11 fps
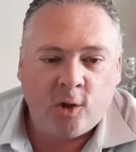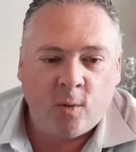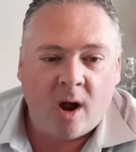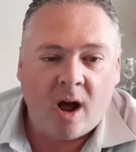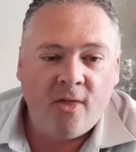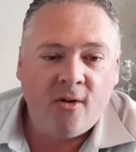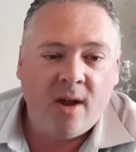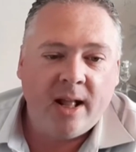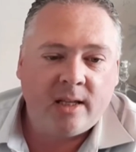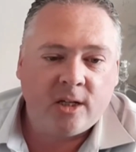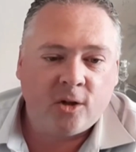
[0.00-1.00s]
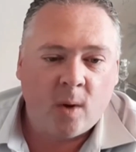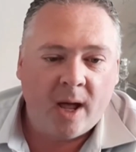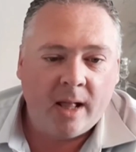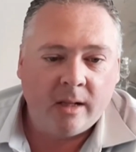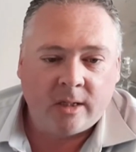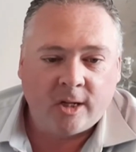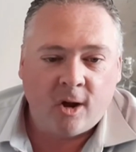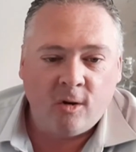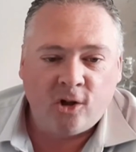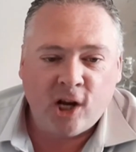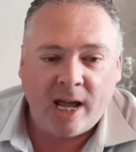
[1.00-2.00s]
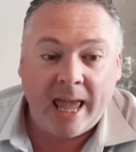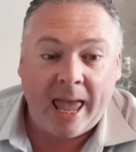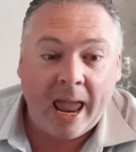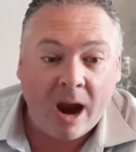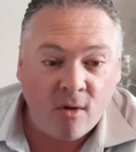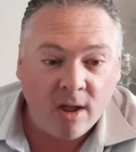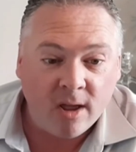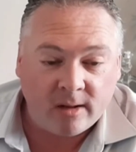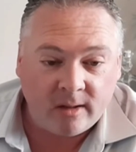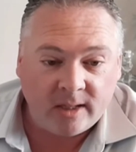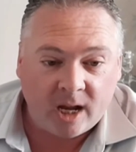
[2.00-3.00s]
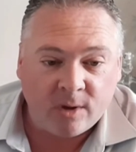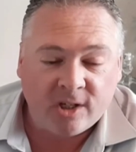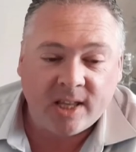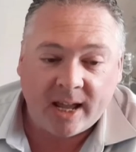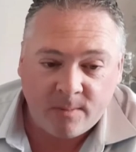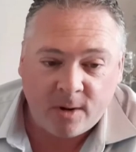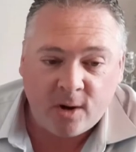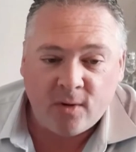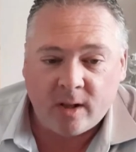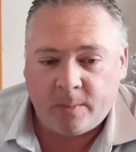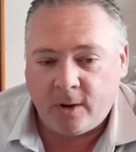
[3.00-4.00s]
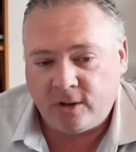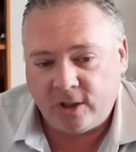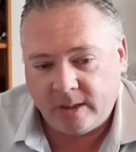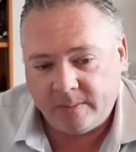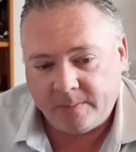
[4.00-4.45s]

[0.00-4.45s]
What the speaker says: there were other hits as well. Songs like Ariel. Now, was that about a real person?